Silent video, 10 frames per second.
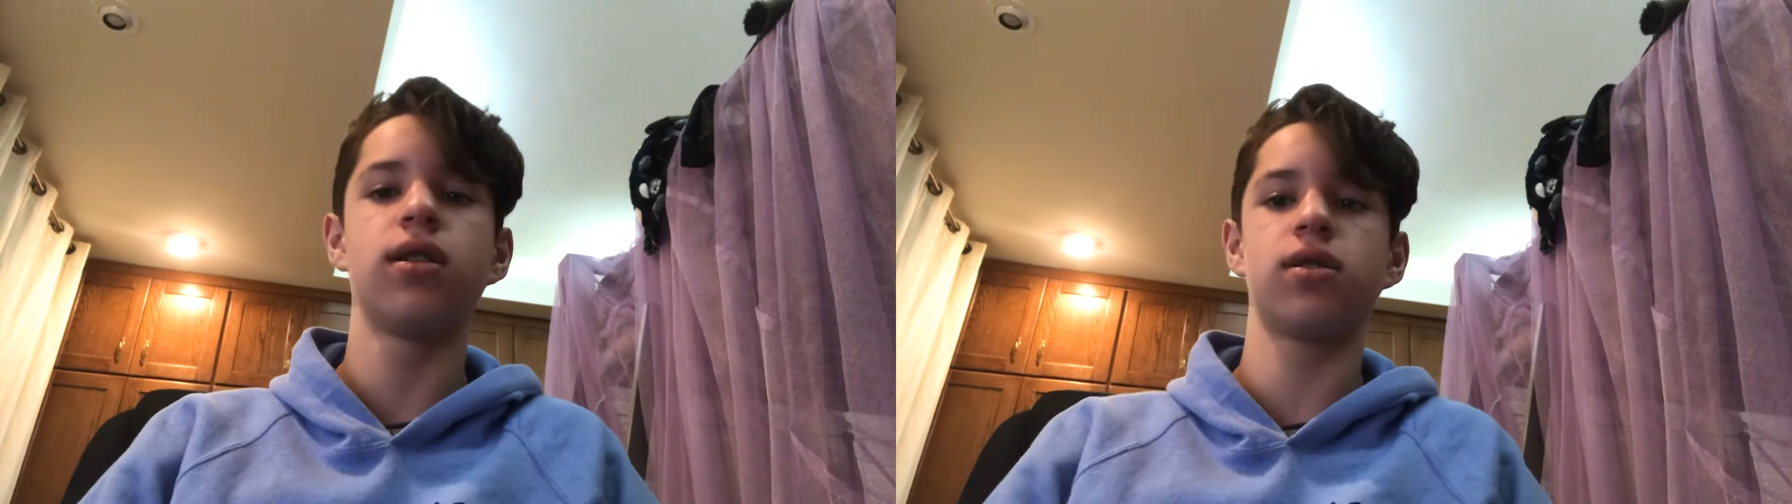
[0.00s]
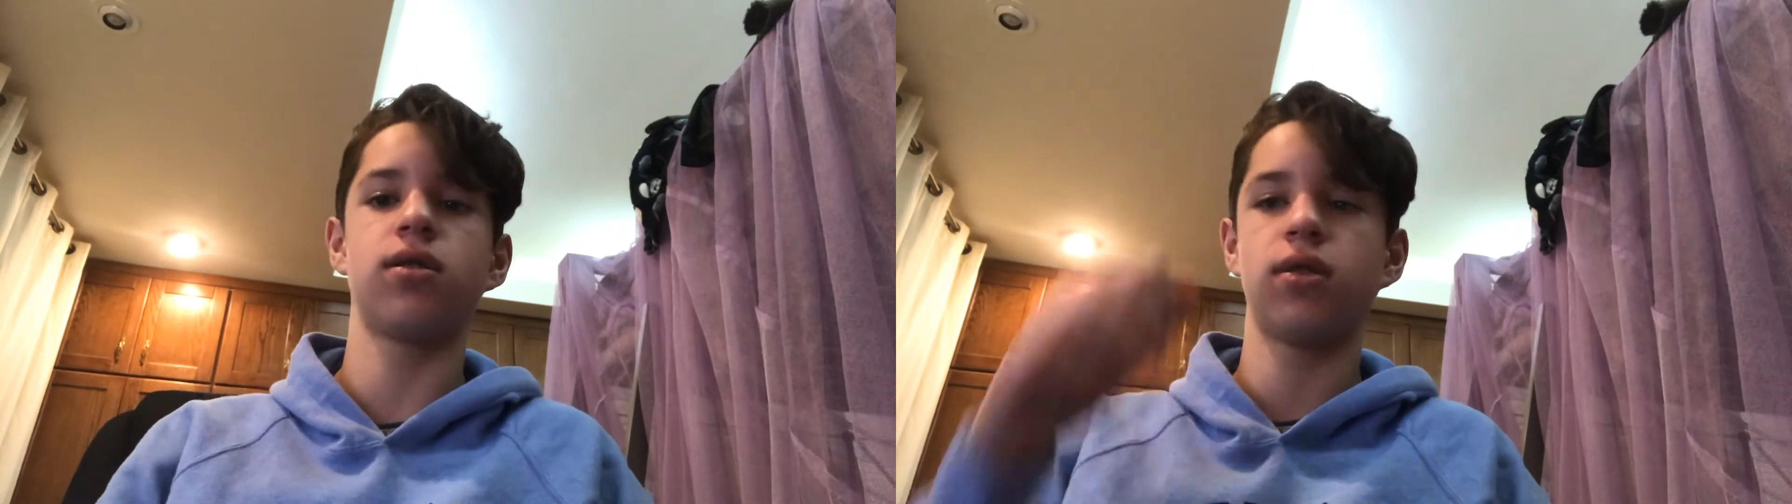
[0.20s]

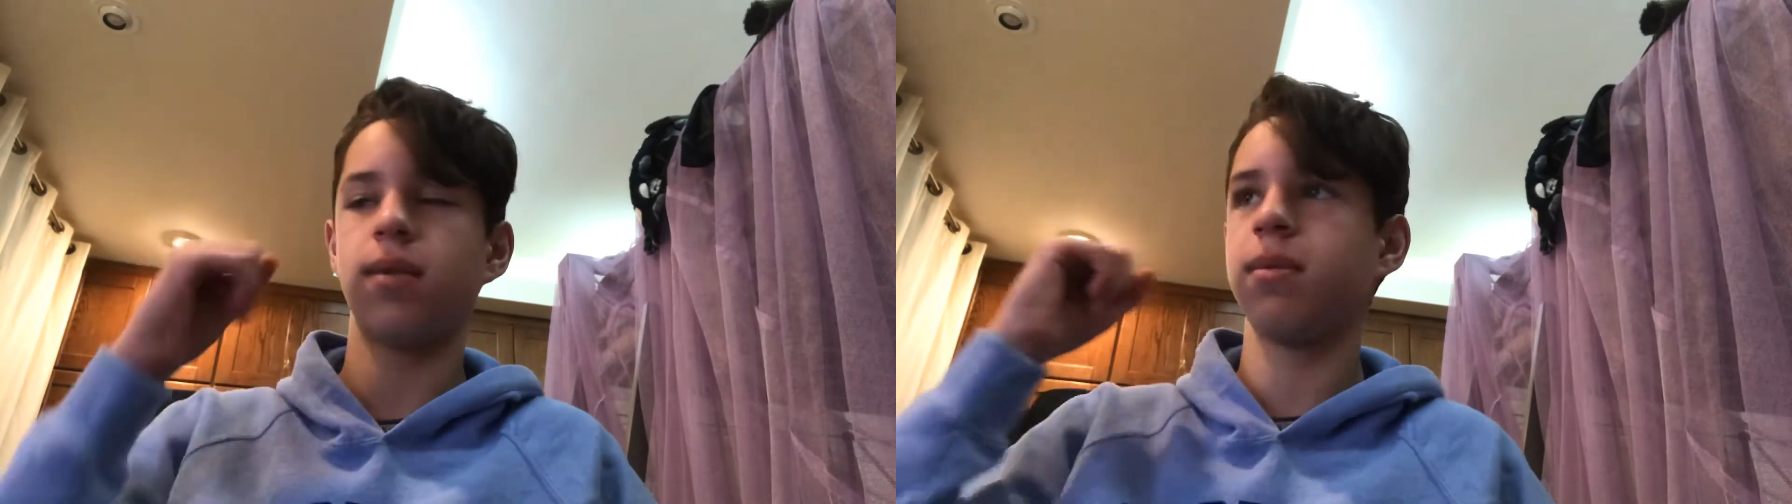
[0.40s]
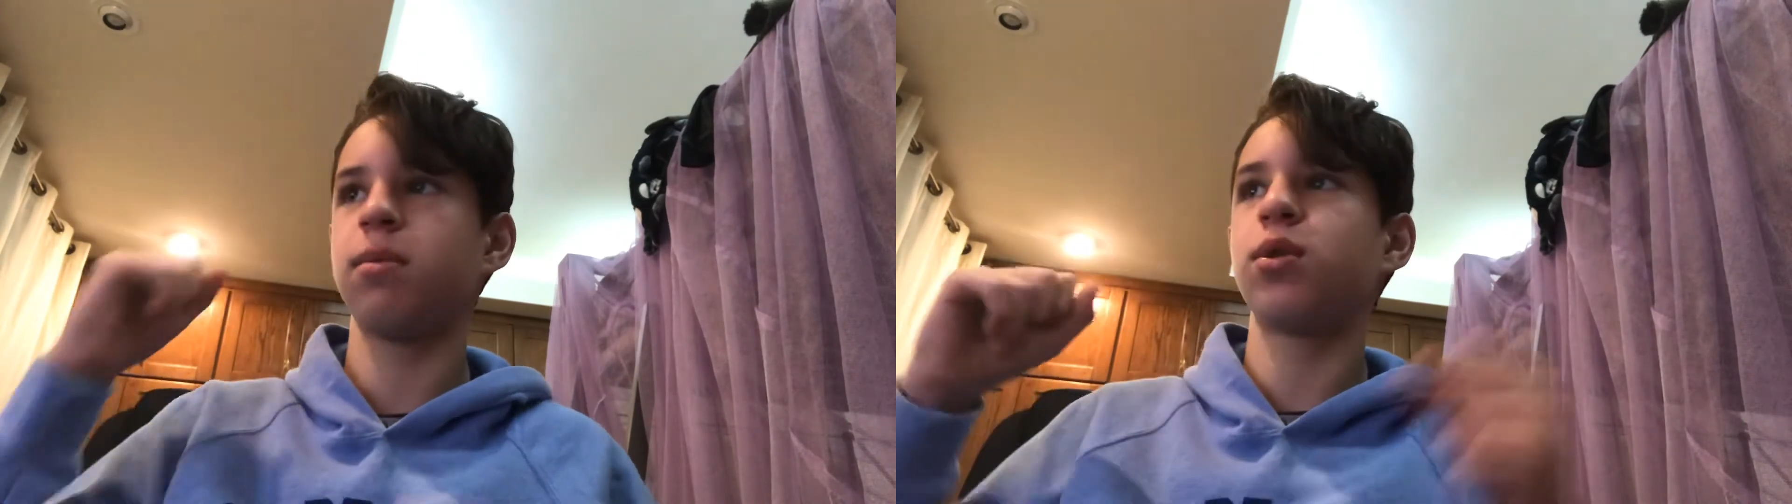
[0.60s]
so
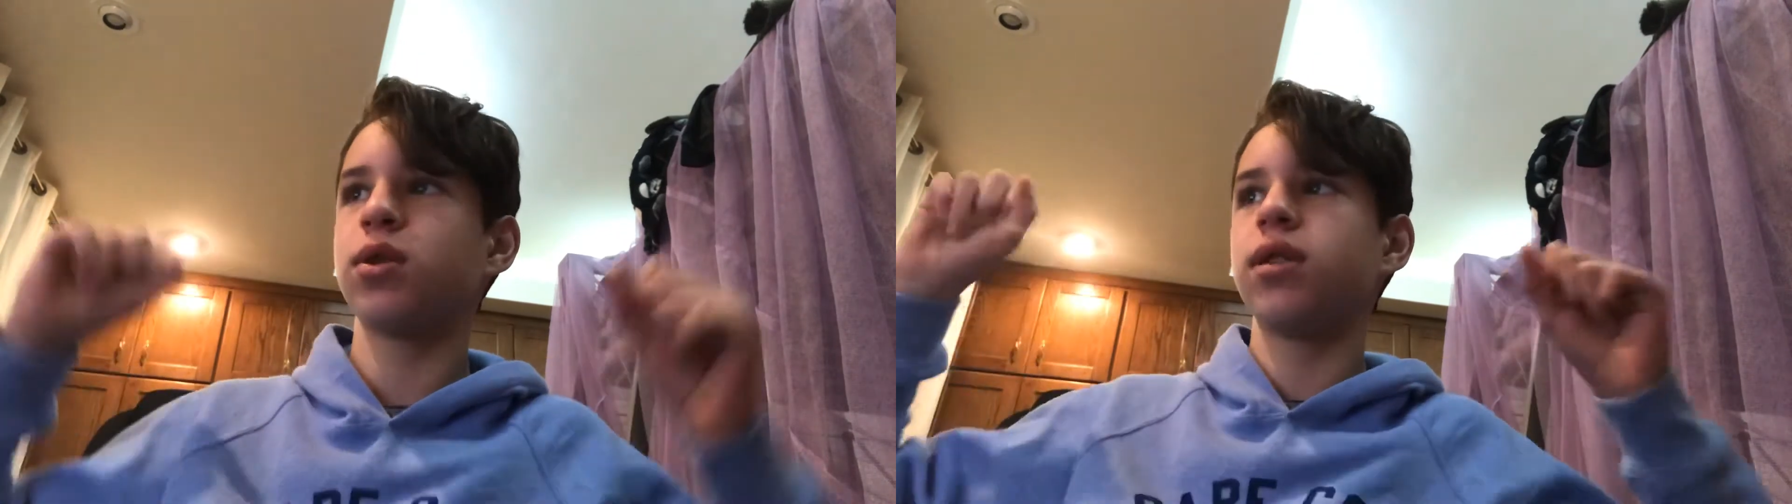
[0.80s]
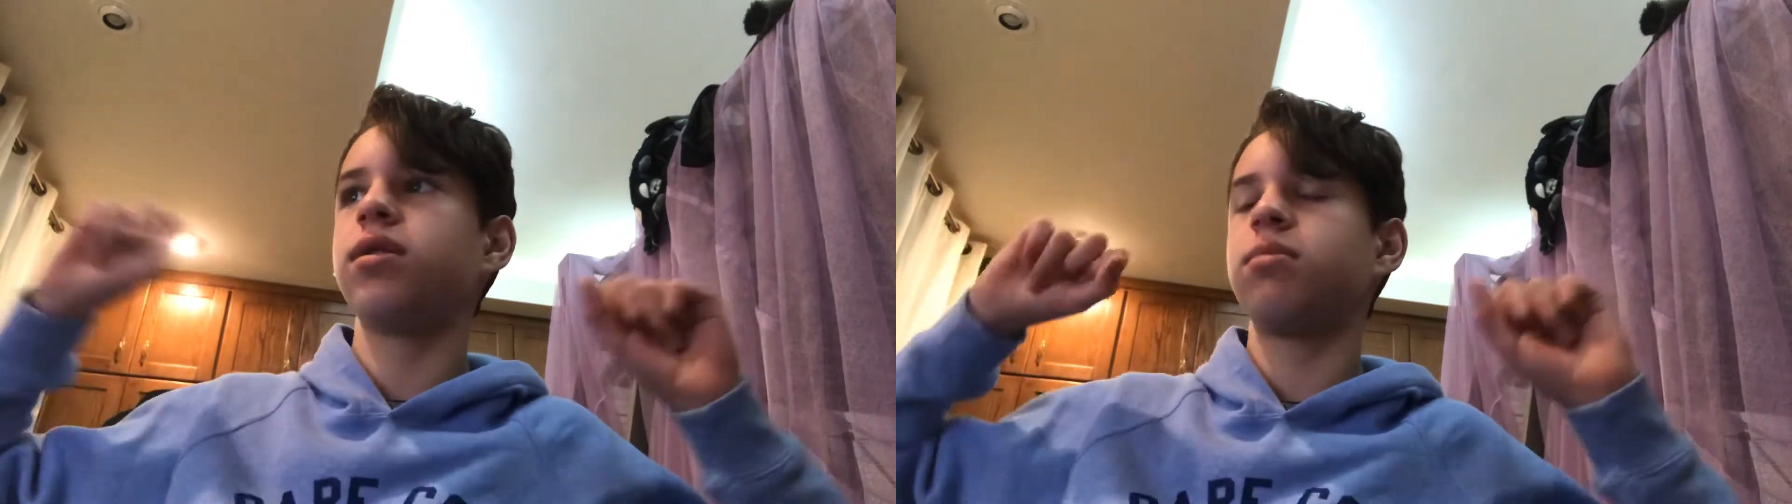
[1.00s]
happy
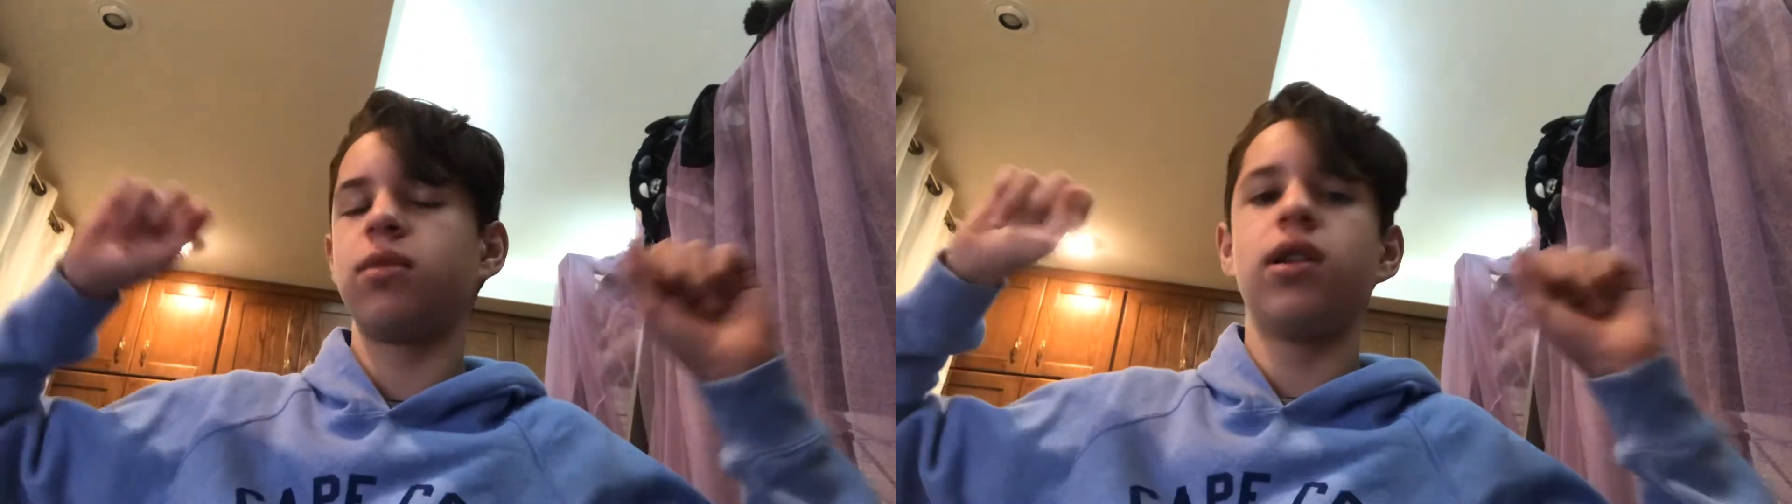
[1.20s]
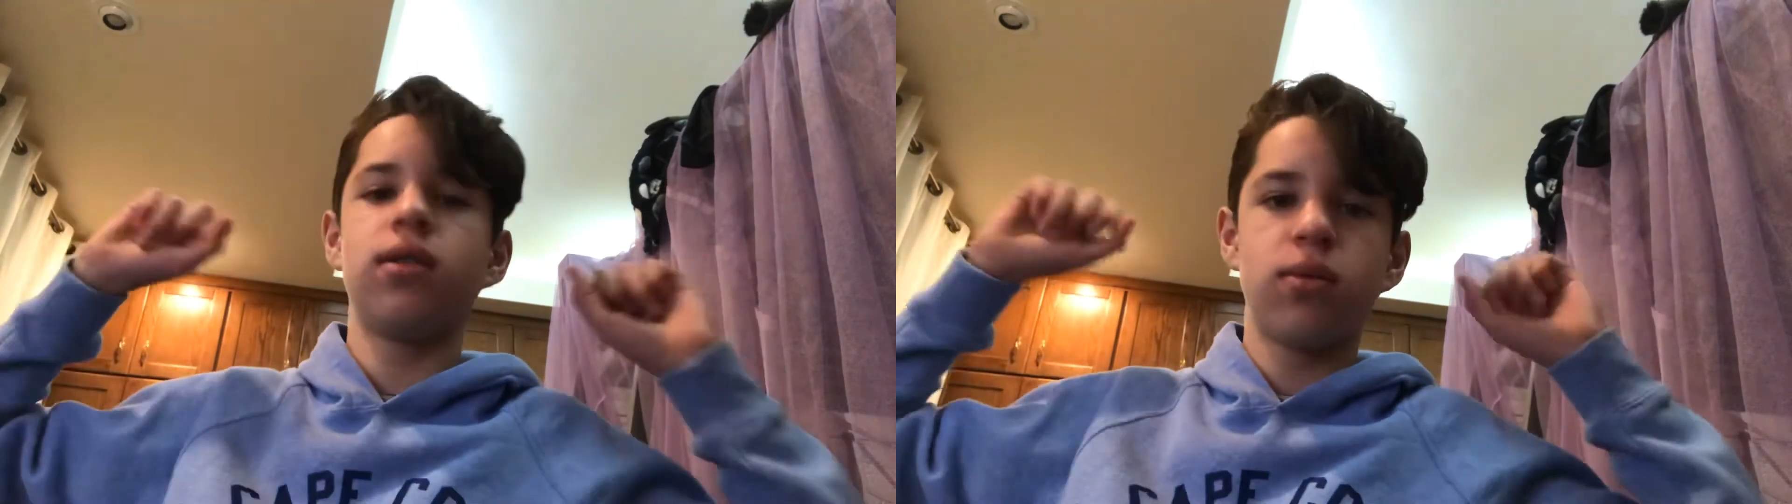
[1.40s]
birthday to me.